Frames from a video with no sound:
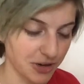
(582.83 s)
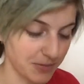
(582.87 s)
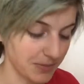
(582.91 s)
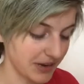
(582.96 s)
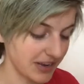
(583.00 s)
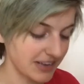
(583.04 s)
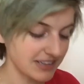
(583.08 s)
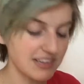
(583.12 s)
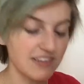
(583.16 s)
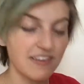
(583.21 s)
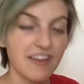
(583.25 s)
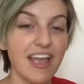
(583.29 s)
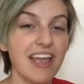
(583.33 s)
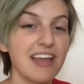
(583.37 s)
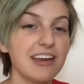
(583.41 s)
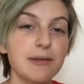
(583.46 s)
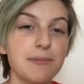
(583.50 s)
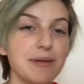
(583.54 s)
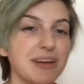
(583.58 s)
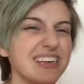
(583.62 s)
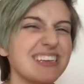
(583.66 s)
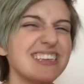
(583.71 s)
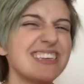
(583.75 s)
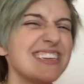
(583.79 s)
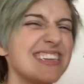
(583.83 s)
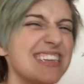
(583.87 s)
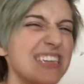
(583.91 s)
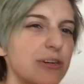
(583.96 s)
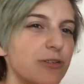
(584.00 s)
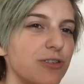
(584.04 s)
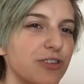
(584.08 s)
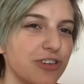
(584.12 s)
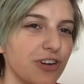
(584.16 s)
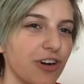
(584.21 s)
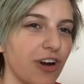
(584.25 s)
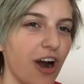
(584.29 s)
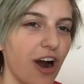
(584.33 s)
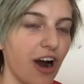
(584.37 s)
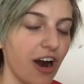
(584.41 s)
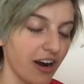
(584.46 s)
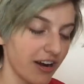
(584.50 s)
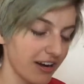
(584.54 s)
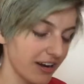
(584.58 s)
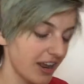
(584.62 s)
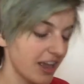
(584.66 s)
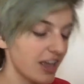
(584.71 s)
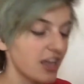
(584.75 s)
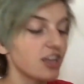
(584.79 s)
Because if anybody steals your
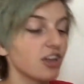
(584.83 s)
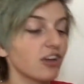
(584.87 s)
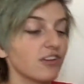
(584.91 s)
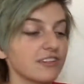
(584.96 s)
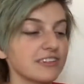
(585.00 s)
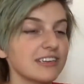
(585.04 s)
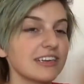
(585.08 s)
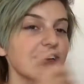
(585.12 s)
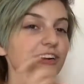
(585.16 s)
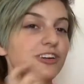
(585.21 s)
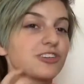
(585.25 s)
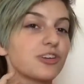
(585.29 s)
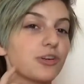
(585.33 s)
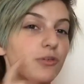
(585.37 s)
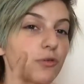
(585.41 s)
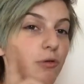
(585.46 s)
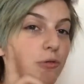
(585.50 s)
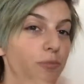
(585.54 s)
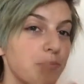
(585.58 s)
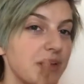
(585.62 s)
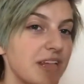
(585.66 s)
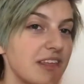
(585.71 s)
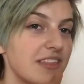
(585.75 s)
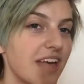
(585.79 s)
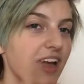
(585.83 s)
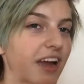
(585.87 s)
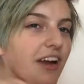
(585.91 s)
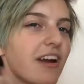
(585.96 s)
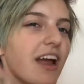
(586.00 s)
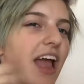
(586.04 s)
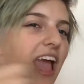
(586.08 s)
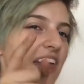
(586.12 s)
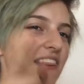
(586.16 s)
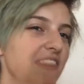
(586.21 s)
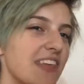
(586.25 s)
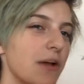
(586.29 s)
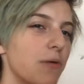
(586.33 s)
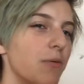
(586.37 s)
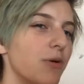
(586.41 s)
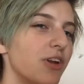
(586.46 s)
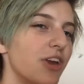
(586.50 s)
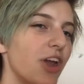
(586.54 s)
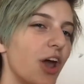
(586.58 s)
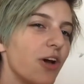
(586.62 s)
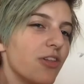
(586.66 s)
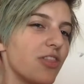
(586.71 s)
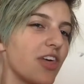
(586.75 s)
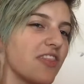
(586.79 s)
art, your signature will be there and they will
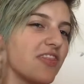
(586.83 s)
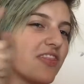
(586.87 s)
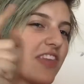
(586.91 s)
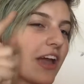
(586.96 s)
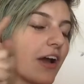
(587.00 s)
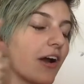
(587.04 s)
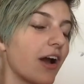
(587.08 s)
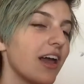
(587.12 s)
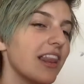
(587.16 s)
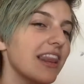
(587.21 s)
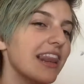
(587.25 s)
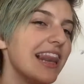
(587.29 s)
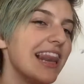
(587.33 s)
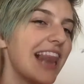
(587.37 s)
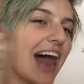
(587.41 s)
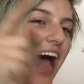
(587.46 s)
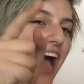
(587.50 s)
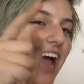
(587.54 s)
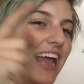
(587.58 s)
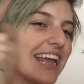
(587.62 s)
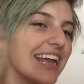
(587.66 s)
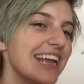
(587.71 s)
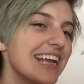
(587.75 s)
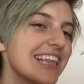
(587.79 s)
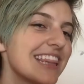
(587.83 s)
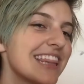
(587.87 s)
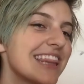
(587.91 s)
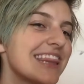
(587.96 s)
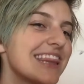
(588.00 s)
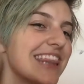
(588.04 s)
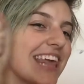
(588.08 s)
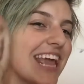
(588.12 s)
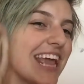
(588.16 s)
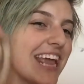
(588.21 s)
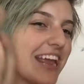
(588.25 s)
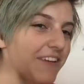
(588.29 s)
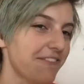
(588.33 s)
know that they're a lying thief.